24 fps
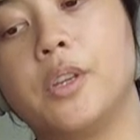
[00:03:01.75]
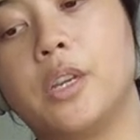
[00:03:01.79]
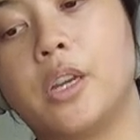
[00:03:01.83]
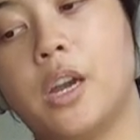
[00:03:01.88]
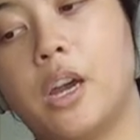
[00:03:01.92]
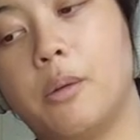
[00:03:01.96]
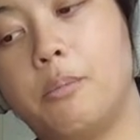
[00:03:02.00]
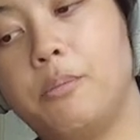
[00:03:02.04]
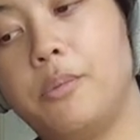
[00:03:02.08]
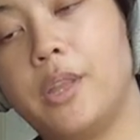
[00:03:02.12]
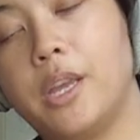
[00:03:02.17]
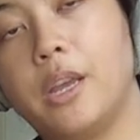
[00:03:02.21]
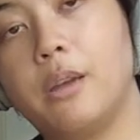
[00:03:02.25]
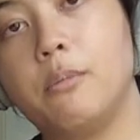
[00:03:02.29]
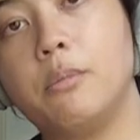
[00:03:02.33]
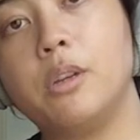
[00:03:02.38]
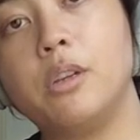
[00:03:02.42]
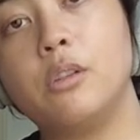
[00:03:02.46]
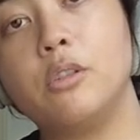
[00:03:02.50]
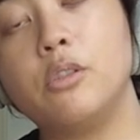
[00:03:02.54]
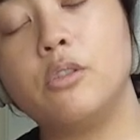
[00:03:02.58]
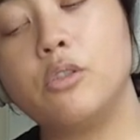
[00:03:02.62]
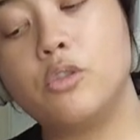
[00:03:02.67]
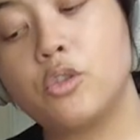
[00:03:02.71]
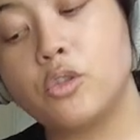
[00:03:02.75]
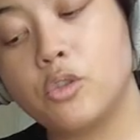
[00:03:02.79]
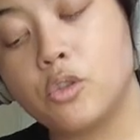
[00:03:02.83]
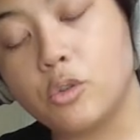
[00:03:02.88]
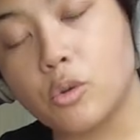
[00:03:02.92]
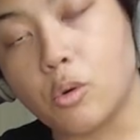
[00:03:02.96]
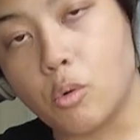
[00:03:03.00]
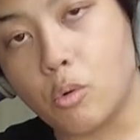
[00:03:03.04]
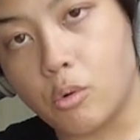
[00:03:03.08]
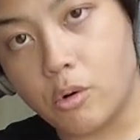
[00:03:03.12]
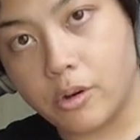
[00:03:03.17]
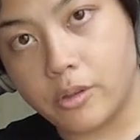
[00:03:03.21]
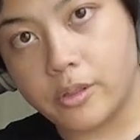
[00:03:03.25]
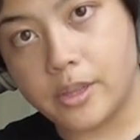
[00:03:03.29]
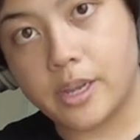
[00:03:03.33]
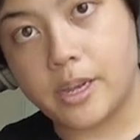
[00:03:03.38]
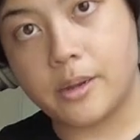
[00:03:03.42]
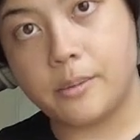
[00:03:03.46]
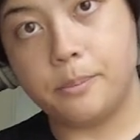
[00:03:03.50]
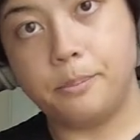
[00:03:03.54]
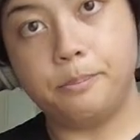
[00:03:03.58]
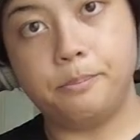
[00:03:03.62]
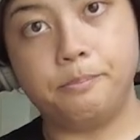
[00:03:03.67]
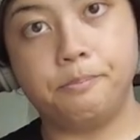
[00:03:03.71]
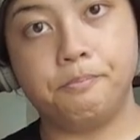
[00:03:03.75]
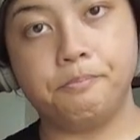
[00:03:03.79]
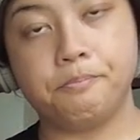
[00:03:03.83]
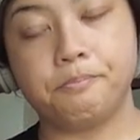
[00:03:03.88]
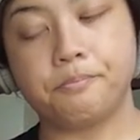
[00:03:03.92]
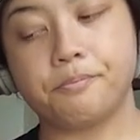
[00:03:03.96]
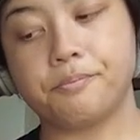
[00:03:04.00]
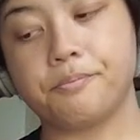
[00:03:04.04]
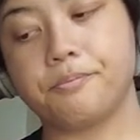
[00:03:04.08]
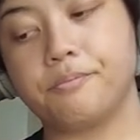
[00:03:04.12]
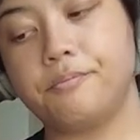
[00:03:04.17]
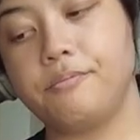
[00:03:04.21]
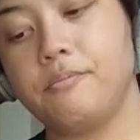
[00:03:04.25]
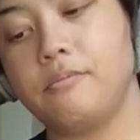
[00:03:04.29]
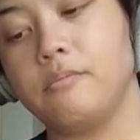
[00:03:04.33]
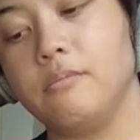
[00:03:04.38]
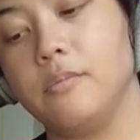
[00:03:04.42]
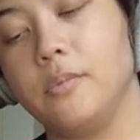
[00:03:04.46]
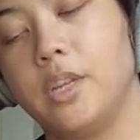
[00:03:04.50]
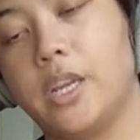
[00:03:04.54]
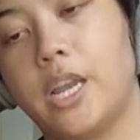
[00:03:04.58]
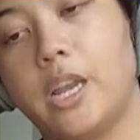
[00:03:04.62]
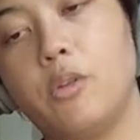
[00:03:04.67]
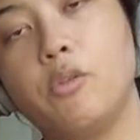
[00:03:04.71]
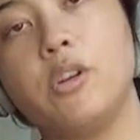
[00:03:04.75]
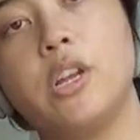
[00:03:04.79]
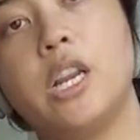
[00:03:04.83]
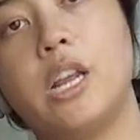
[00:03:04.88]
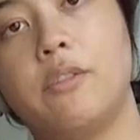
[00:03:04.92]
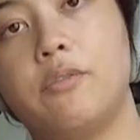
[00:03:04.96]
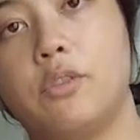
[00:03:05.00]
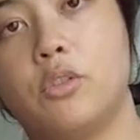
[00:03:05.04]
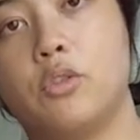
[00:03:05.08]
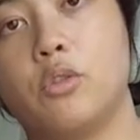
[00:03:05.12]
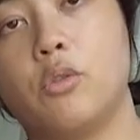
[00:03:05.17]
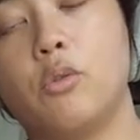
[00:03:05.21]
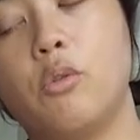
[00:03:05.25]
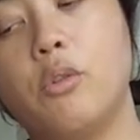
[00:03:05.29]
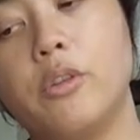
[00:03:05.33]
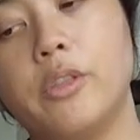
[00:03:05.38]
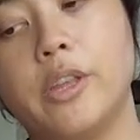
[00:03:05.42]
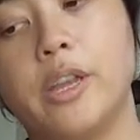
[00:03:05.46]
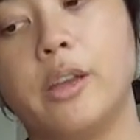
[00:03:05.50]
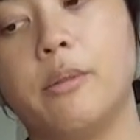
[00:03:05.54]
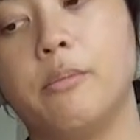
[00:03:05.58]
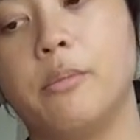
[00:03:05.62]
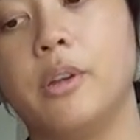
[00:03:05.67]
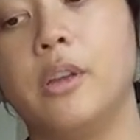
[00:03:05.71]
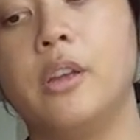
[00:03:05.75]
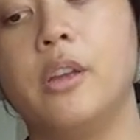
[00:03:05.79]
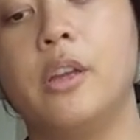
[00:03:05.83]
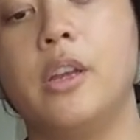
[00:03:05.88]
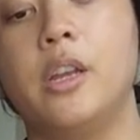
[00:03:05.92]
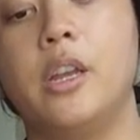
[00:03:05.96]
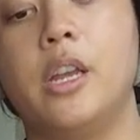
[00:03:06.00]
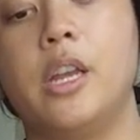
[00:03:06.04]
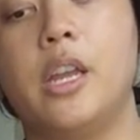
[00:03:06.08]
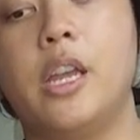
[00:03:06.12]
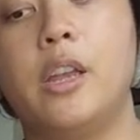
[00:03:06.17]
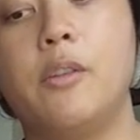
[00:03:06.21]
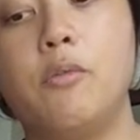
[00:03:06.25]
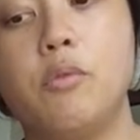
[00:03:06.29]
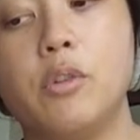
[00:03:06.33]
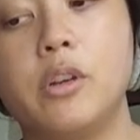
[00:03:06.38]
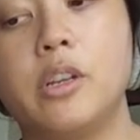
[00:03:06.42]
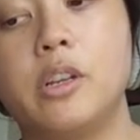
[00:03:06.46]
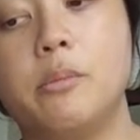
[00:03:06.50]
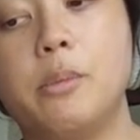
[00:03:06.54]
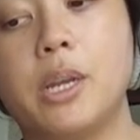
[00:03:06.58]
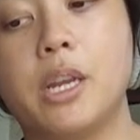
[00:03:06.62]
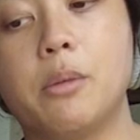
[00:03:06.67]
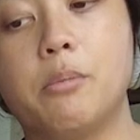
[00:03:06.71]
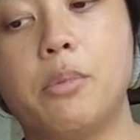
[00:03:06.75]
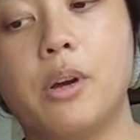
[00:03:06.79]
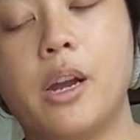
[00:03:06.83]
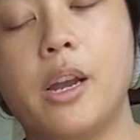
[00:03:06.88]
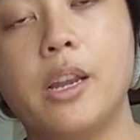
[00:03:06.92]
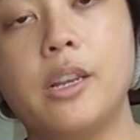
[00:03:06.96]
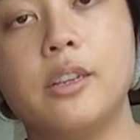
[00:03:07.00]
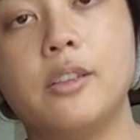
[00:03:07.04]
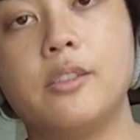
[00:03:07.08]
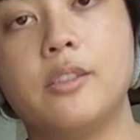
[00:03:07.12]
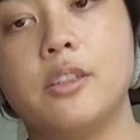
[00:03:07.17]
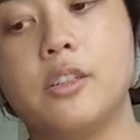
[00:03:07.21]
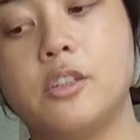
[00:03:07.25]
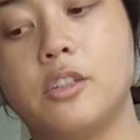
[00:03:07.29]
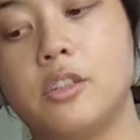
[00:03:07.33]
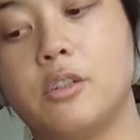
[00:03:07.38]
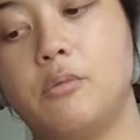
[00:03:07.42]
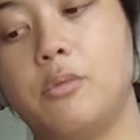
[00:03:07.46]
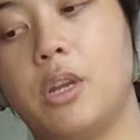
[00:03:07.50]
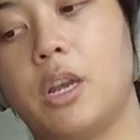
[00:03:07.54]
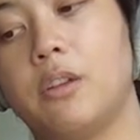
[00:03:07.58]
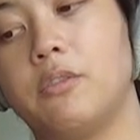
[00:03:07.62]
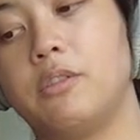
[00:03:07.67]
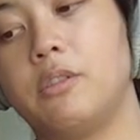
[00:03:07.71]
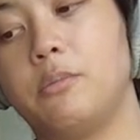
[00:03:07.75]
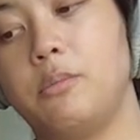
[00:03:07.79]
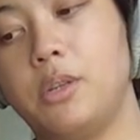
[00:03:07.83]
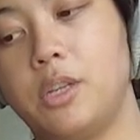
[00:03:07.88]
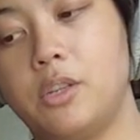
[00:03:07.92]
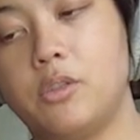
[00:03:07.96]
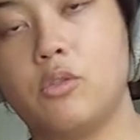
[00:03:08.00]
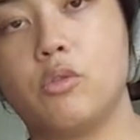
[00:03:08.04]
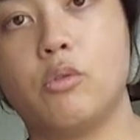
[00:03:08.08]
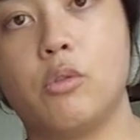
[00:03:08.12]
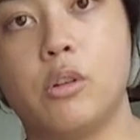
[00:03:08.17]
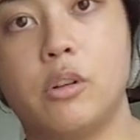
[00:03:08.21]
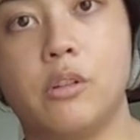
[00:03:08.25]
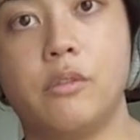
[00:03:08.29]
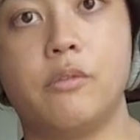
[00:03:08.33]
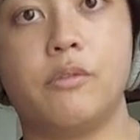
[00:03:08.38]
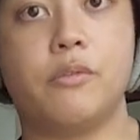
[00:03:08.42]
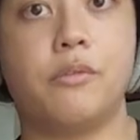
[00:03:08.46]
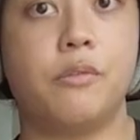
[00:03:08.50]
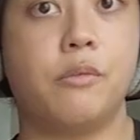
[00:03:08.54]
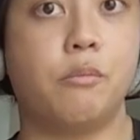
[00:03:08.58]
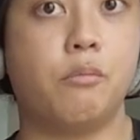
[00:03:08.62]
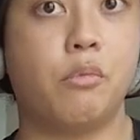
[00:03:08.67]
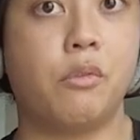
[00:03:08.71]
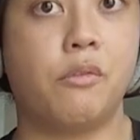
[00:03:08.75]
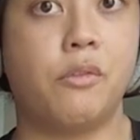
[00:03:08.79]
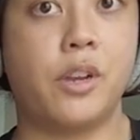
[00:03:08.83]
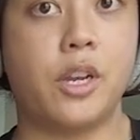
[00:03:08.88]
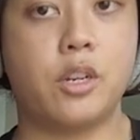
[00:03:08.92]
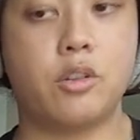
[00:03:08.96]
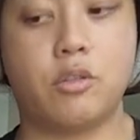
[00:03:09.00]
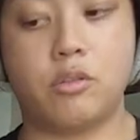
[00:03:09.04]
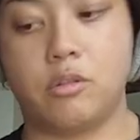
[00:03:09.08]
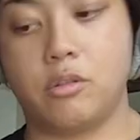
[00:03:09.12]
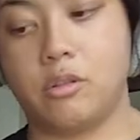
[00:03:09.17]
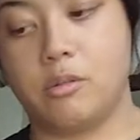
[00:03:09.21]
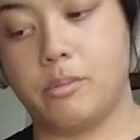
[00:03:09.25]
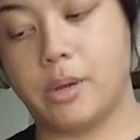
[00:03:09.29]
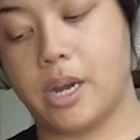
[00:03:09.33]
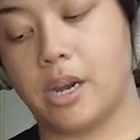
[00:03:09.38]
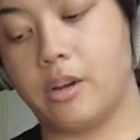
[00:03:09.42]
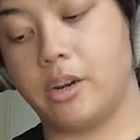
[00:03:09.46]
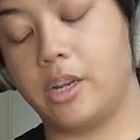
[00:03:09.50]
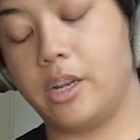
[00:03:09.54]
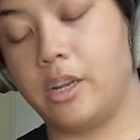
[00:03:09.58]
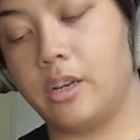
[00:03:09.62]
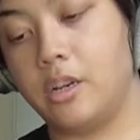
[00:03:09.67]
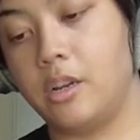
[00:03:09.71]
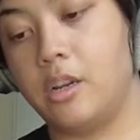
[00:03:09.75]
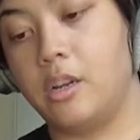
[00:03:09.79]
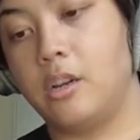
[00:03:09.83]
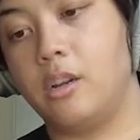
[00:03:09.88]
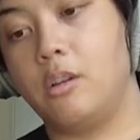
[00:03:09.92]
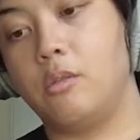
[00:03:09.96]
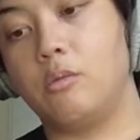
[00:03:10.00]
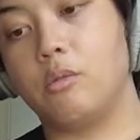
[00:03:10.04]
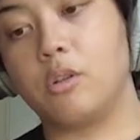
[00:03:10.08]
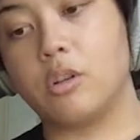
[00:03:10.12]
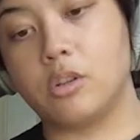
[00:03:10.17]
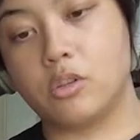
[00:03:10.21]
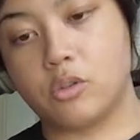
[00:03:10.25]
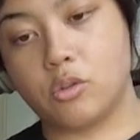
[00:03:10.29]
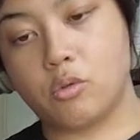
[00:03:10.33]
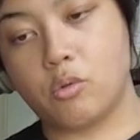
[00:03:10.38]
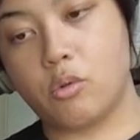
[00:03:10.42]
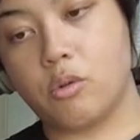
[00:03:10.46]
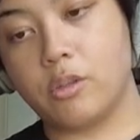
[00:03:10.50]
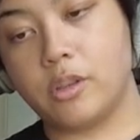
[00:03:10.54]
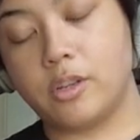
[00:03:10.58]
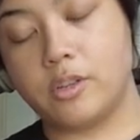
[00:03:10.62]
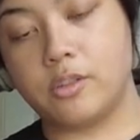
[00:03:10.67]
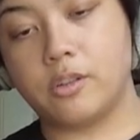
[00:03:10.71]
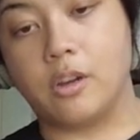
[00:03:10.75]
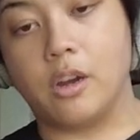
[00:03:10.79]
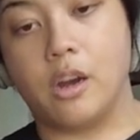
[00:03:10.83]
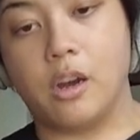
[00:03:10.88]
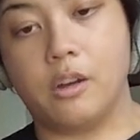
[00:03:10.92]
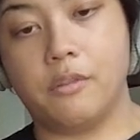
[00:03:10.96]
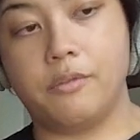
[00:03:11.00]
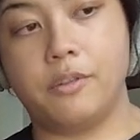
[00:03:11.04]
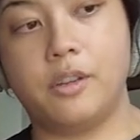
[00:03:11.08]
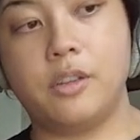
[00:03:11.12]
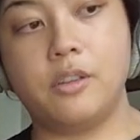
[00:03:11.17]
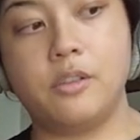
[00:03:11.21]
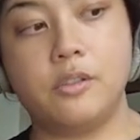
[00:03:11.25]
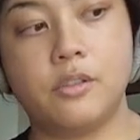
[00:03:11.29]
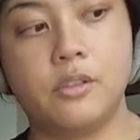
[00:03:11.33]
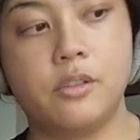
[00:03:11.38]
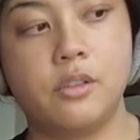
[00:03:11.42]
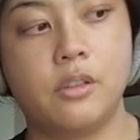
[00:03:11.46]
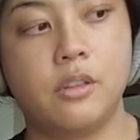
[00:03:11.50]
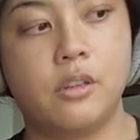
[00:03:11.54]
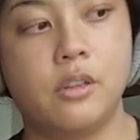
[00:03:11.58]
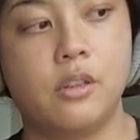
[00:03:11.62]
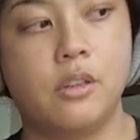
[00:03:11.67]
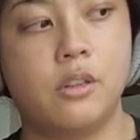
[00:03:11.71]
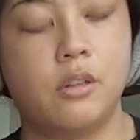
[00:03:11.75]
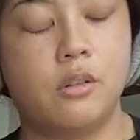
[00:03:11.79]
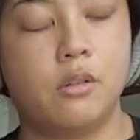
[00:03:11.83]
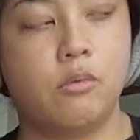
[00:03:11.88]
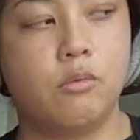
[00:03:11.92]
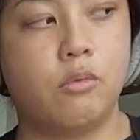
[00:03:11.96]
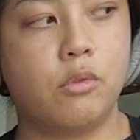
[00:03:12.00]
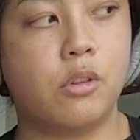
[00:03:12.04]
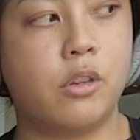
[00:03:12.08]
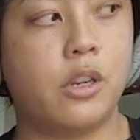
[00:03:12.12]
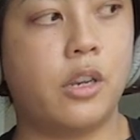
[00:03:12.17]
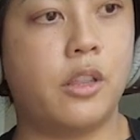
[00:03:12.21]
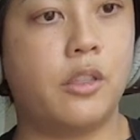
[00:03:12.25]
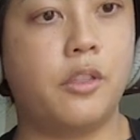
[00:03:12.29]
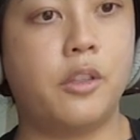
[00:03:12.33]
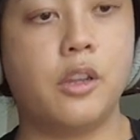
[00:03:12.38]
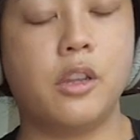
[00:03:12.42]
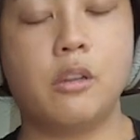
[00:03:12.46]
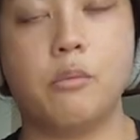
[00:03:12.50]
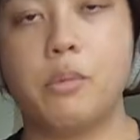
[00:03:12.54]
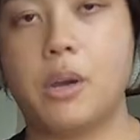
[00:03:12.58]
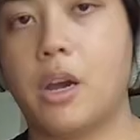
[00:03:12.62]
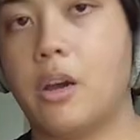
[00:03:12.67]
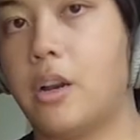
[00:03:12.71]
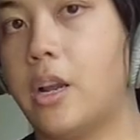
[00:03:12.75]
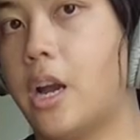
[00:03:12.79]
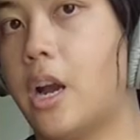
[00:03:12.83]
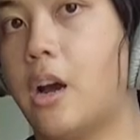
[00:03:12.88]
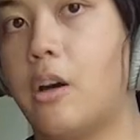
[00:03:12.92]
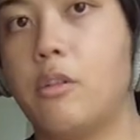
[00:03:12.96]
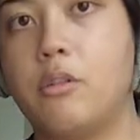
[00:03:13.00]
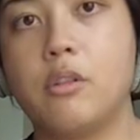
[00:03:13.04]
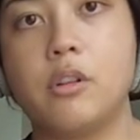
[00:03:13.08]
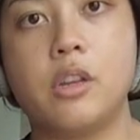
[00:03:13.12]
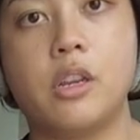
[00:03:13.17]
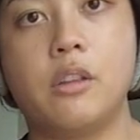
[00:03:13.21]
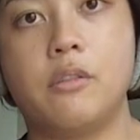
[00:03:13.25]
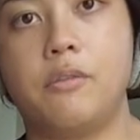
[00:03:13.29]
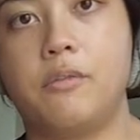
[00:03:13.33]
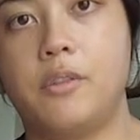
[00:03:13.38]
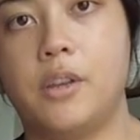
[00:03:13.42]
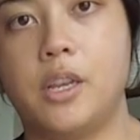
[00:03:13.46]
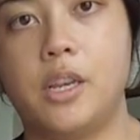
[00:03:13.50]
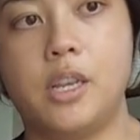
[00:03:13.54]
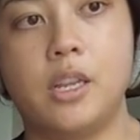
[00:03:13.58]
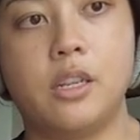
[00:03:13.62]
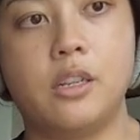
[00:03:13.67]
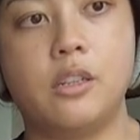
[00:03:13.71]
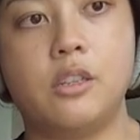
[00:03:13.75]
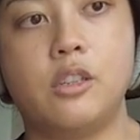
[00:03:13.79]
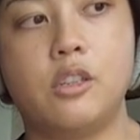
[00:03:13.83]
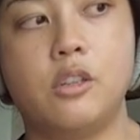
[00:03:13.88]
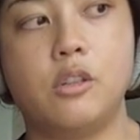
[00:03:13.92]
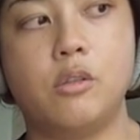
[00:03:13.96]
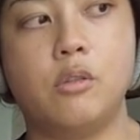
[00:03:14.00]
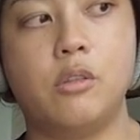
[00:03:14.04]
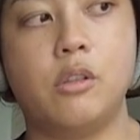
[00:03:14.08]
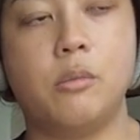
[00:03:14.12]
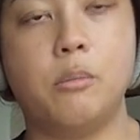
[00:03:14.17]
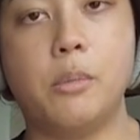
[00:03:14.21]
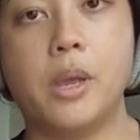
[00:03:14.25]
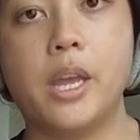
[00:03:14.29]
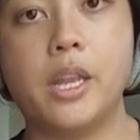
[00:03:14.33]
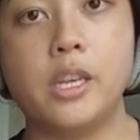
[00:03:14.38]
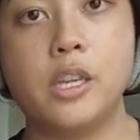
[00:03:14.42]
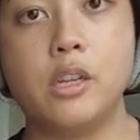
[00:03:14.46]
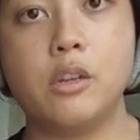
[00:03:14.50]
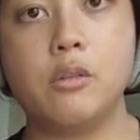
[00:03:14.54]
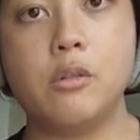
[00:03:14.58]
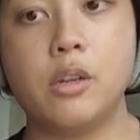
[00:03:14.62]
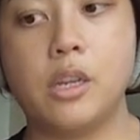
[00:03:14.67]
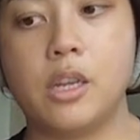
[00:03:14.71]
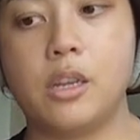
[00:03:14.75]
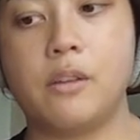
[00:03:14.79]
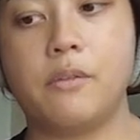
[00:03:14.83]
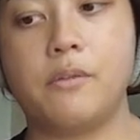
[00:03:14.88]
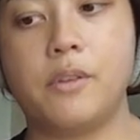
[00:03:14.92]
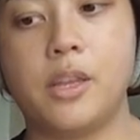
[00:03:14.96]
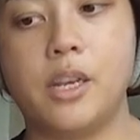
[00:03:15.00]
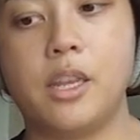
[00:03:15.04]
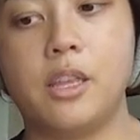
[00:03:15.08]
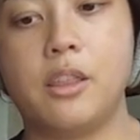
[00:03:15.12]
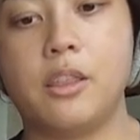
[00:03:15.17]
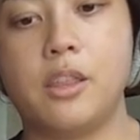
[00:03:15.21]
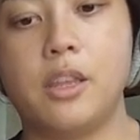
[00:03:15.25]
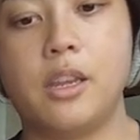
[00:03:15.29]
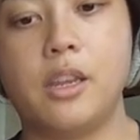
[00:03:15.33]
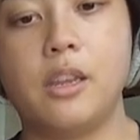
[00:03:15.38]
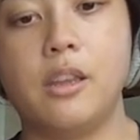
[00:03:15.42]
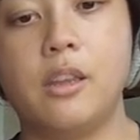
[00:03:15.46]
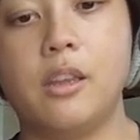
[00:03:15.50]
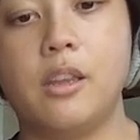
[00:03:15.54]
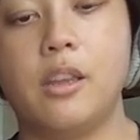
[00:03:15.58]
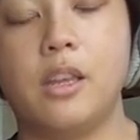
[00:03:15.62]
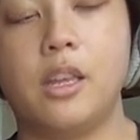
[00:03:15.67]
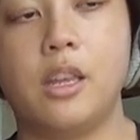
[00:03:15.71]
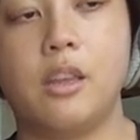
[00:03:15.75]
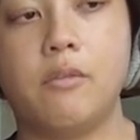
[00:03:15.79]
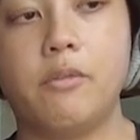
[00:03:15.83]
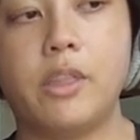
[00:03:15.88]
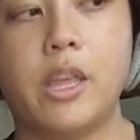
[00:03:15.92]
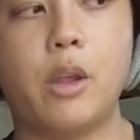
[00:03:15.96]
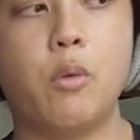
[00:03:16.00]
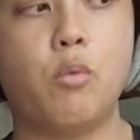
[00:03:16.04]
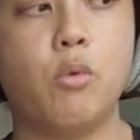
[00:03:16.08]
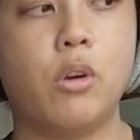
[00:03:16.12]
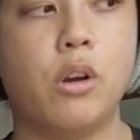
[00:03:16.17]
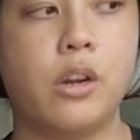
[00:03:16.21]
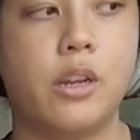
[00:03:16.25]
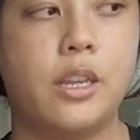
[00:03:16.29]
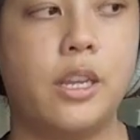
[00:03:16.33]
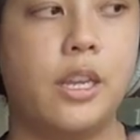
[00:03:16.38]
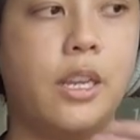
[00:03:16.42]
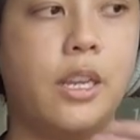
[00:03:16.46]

cup them, score them, okay, we're going to have to score them. If we're going to make a buying decision, we have to be sort of professional about it. We're going to score these coffees. We're going to think about how they're going to fit into the menu, if anything, if they work